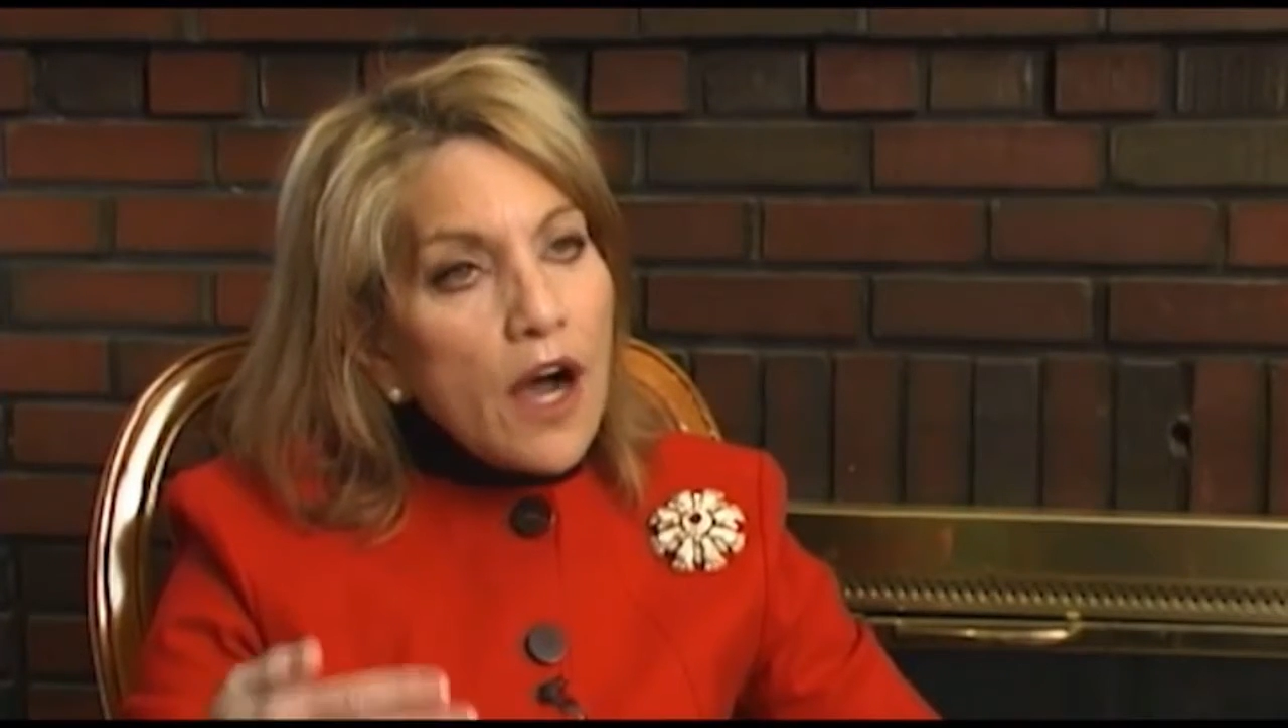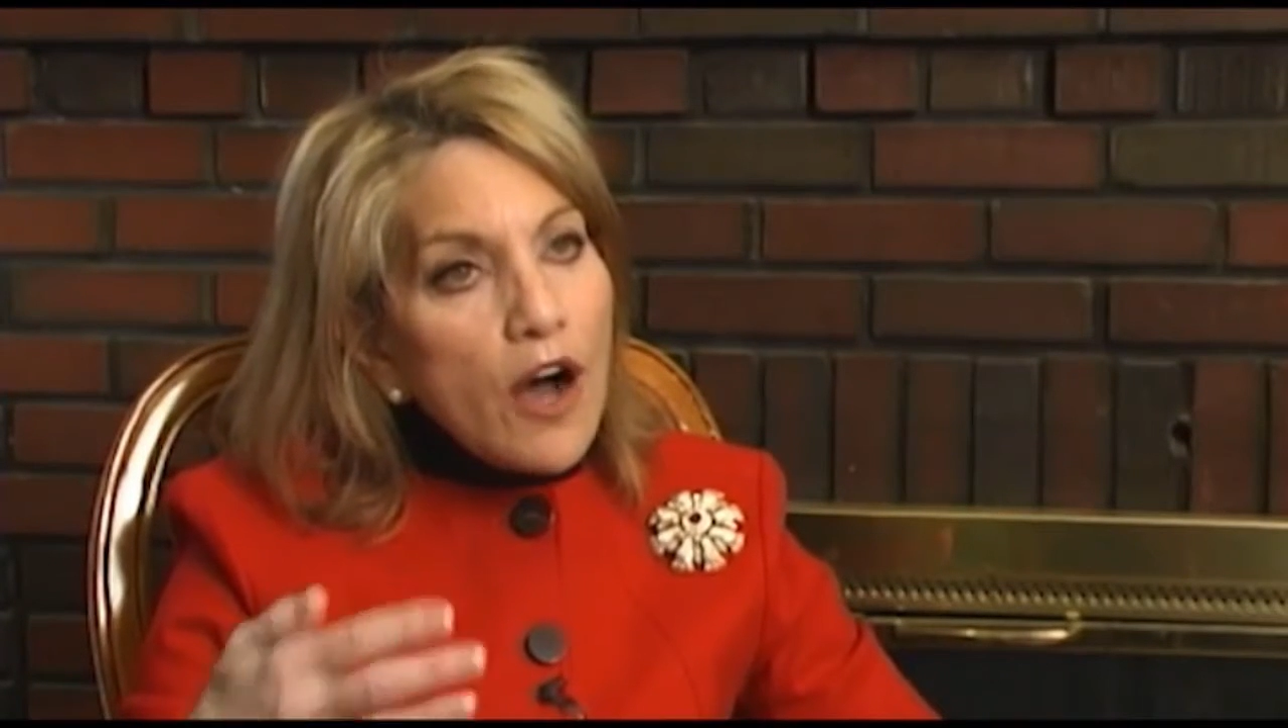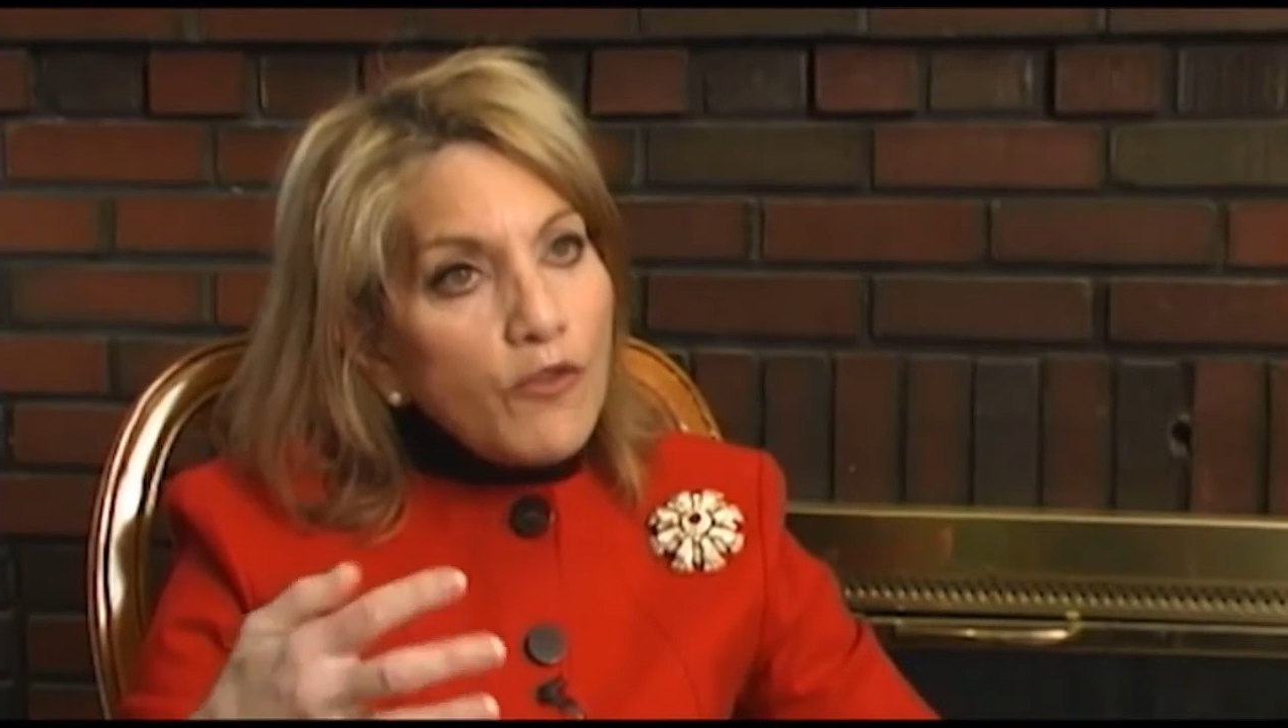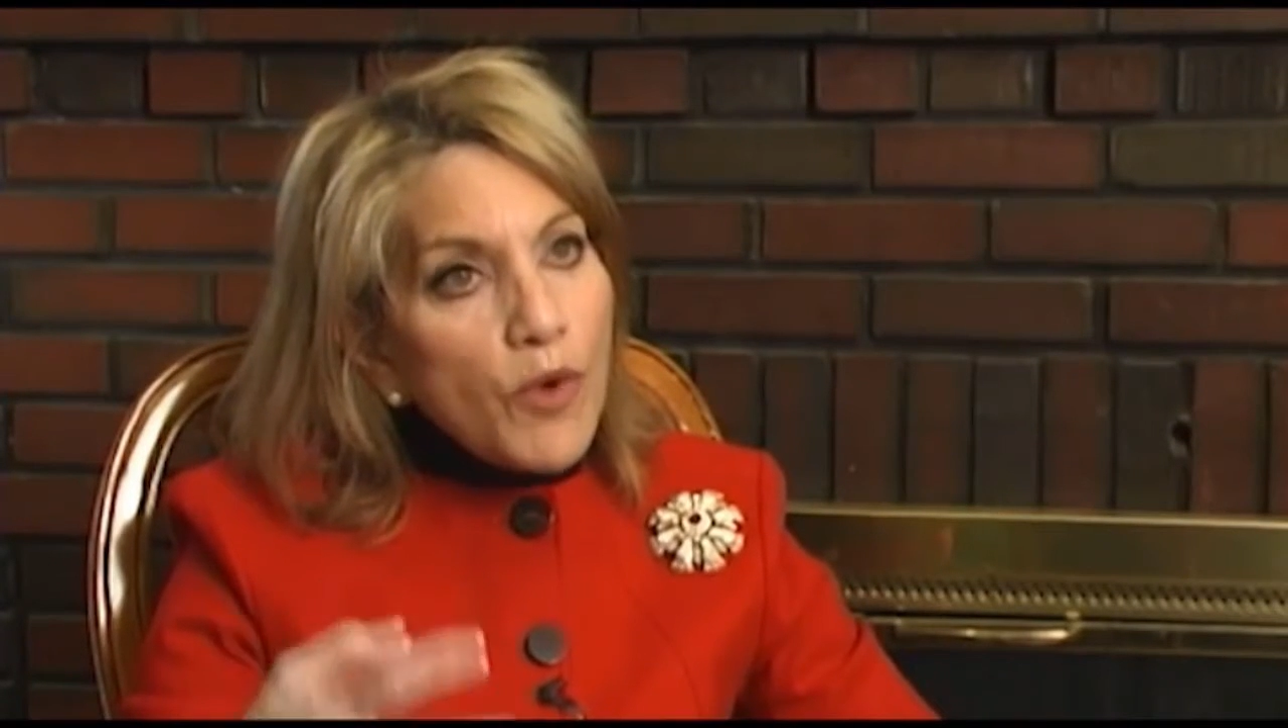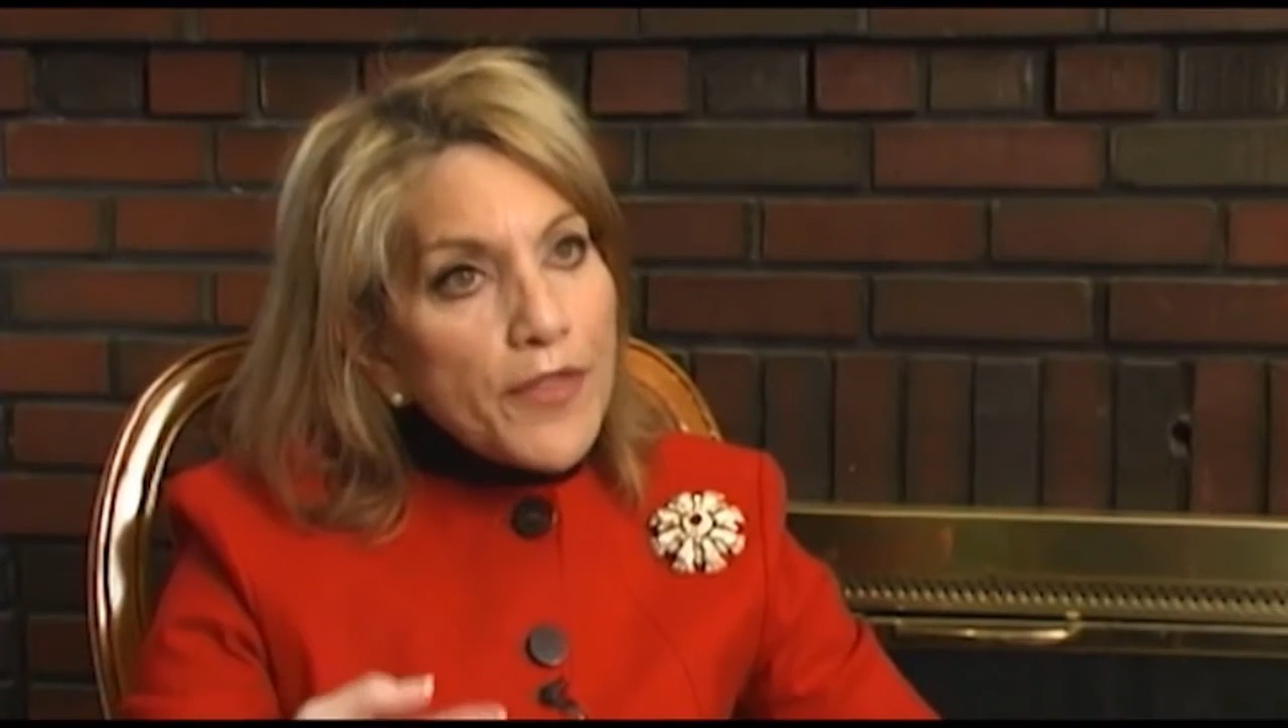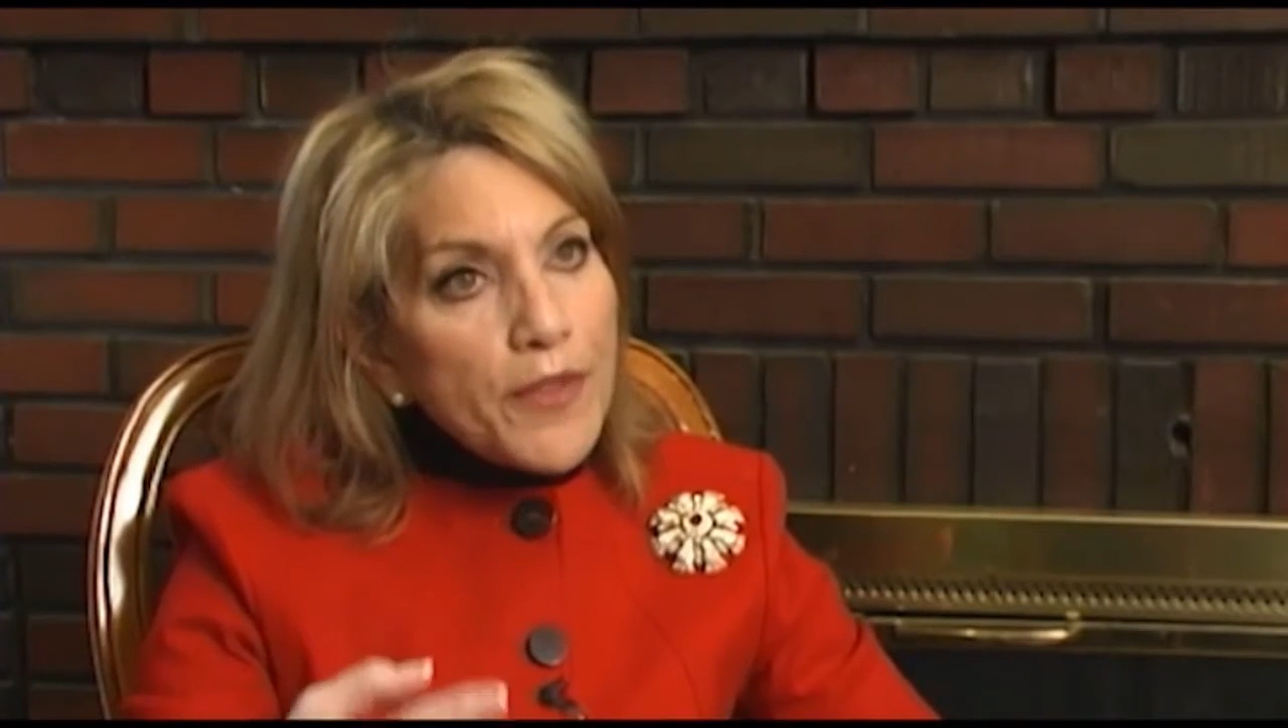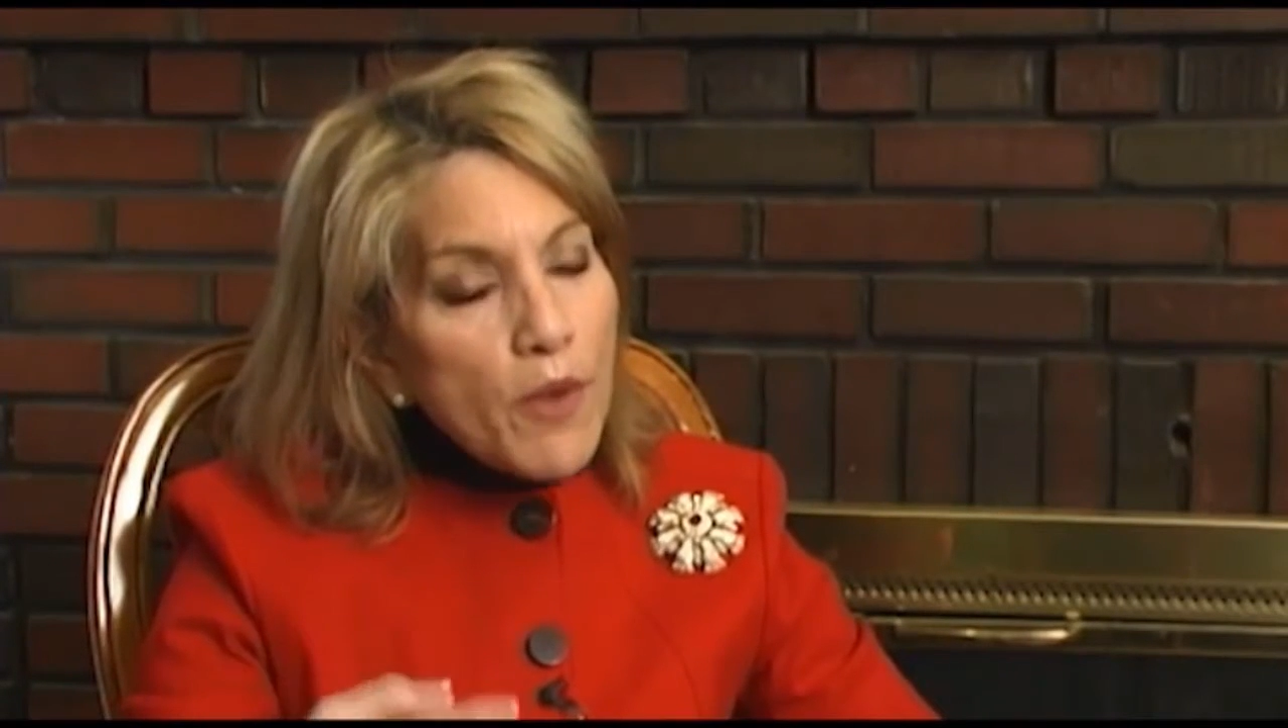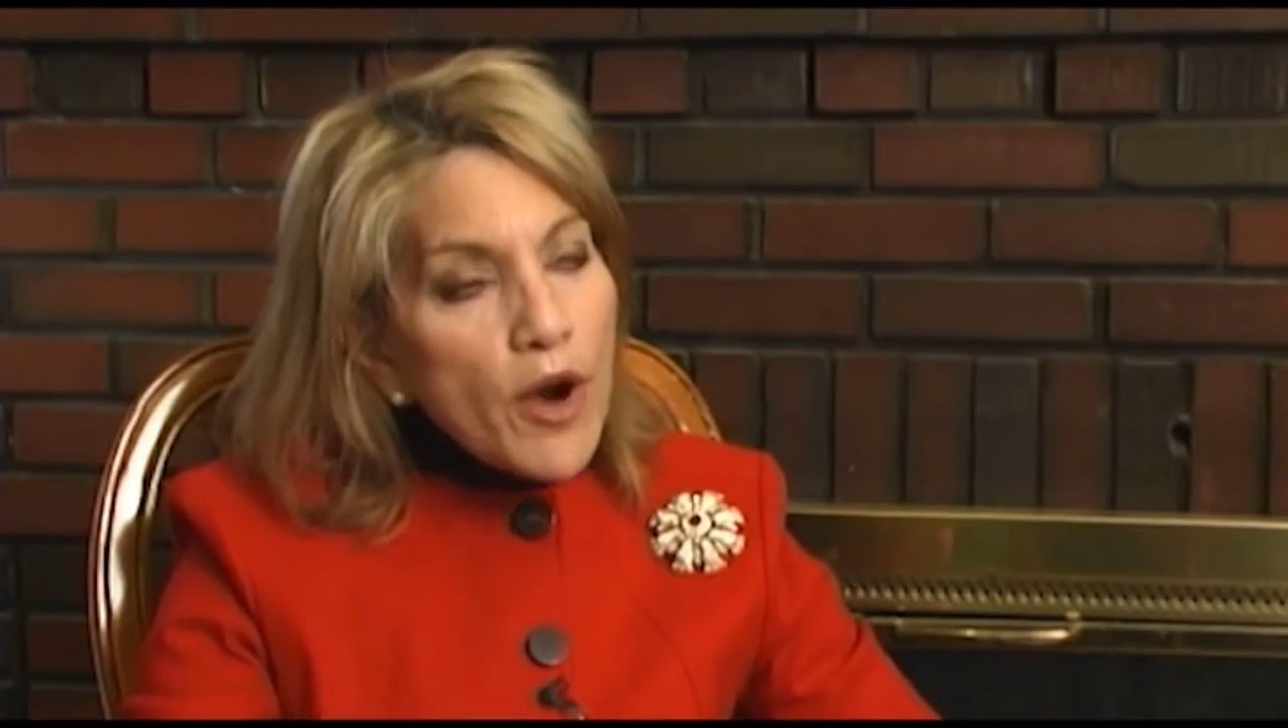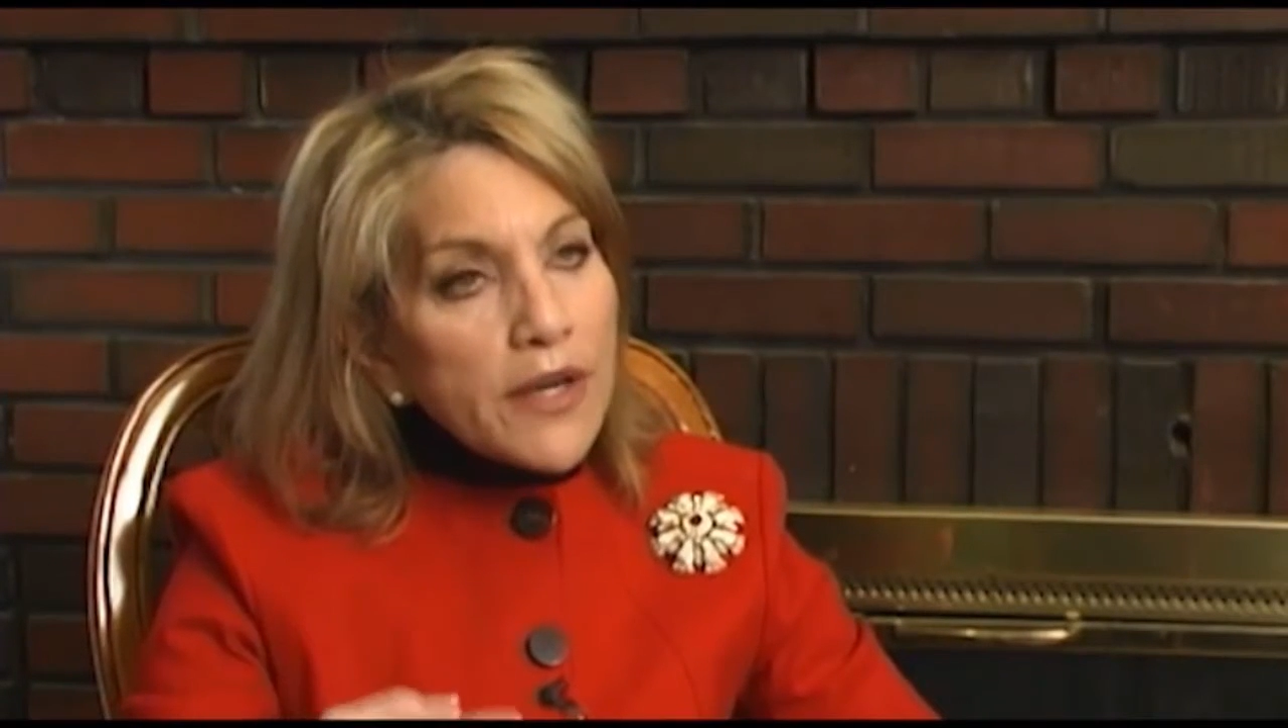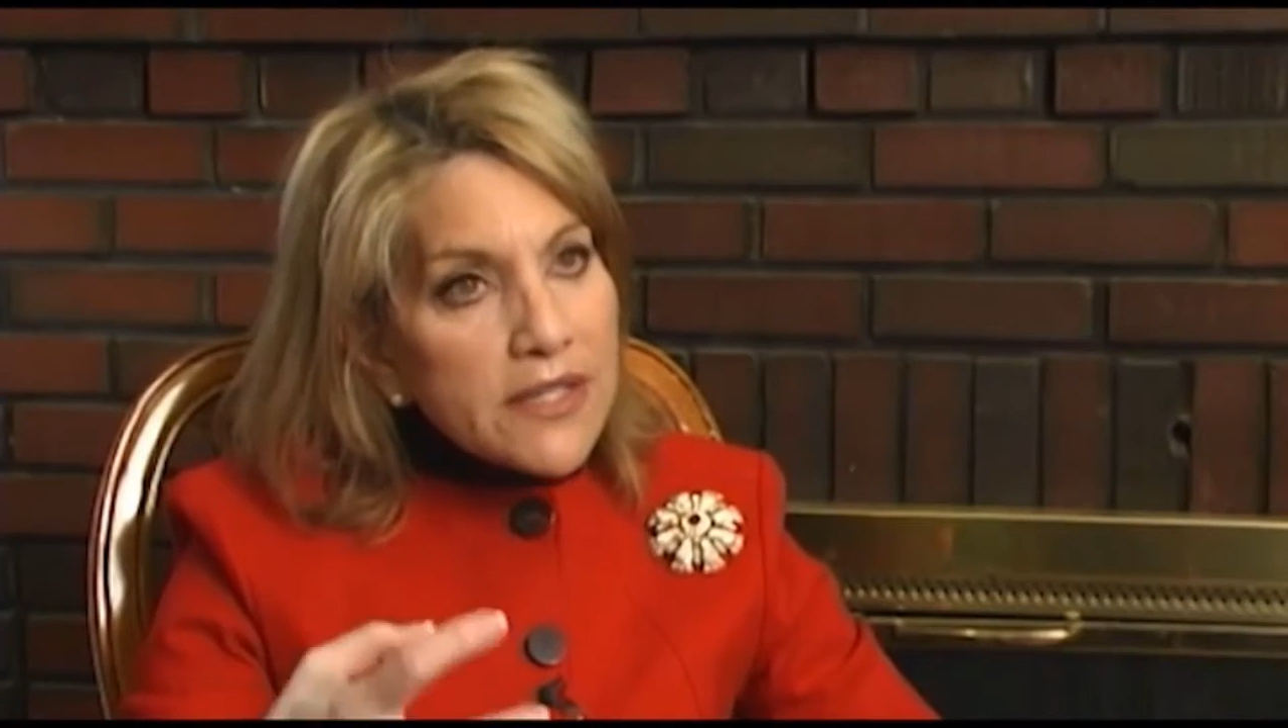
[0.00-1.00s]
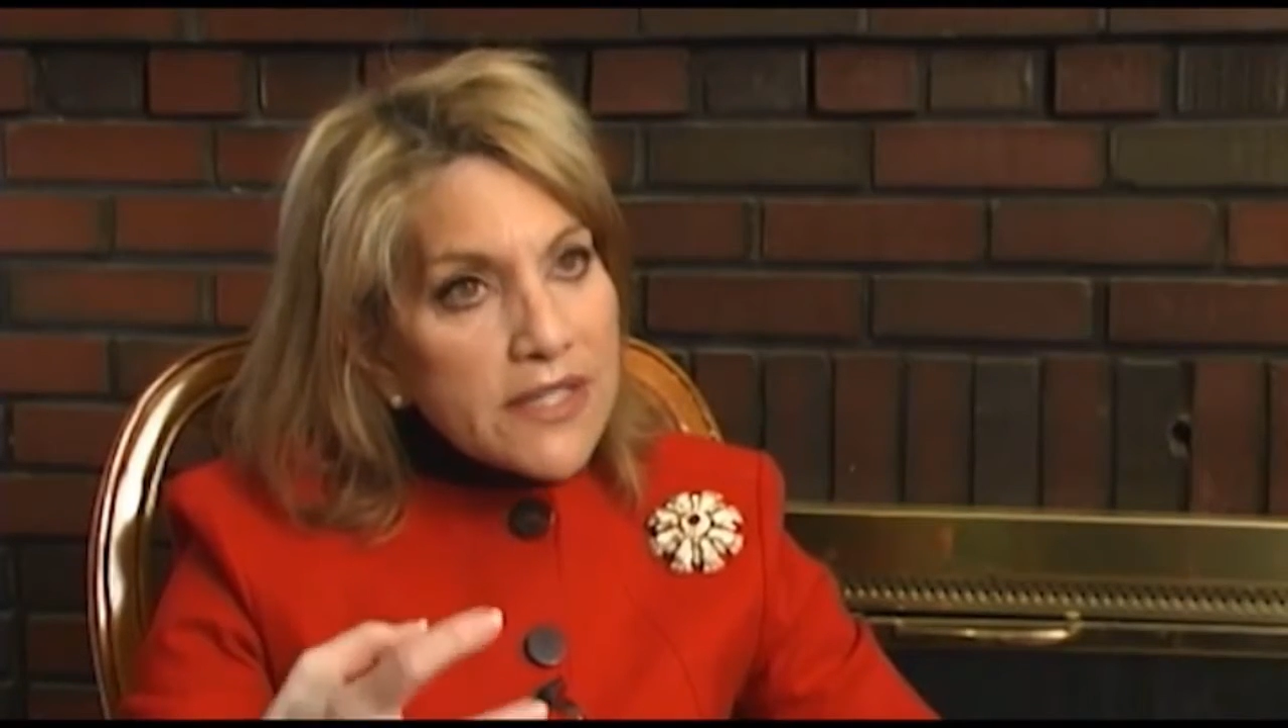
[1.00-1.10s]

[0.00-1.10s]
of what the market